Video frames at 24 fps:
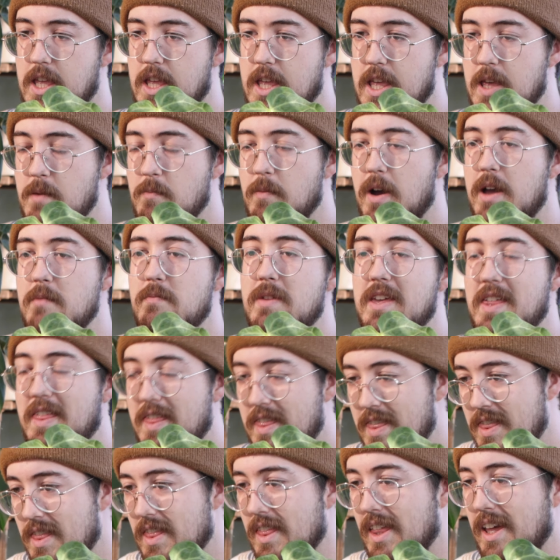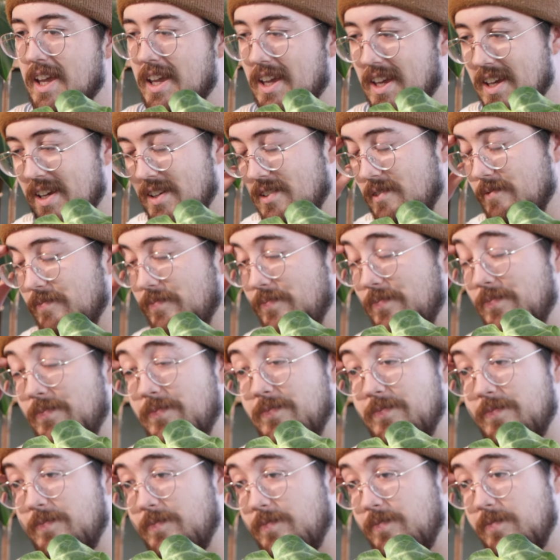it might be like,
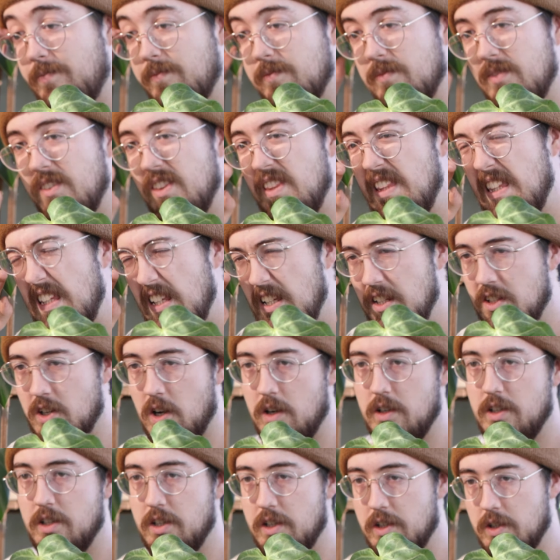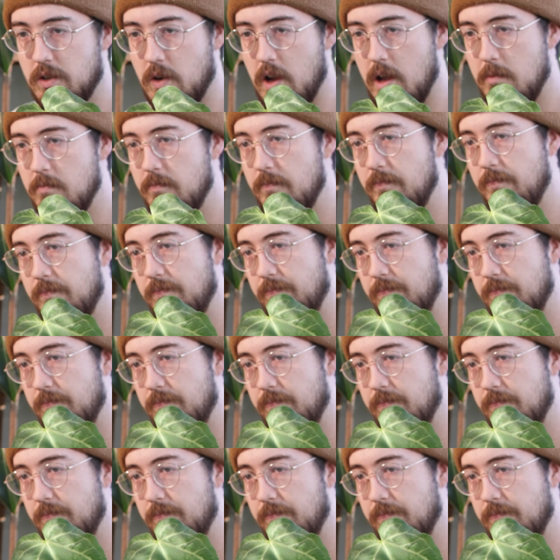it's hard to describe.